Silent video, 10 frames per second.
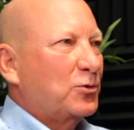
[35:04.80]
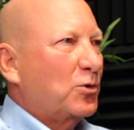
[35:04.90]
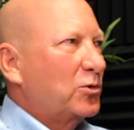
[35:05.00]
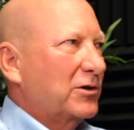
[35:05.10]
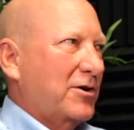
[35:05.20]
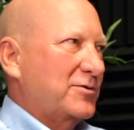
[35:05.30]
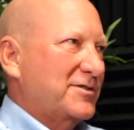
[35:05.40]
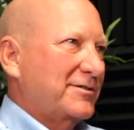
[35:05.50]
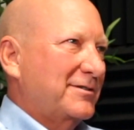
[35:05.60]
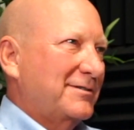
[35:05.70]
Roller
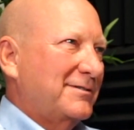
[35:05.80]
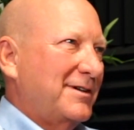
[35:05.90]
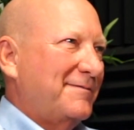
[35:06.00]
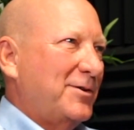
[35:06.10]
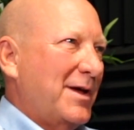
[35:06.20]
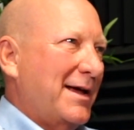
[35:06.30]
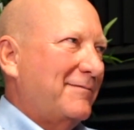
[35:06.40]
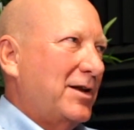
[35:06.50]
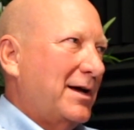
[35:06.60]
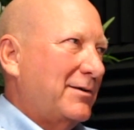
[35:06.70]
Coaster. If you have
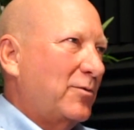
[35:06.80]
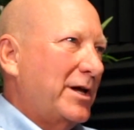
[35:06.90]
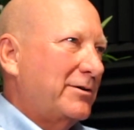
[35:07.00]
not read or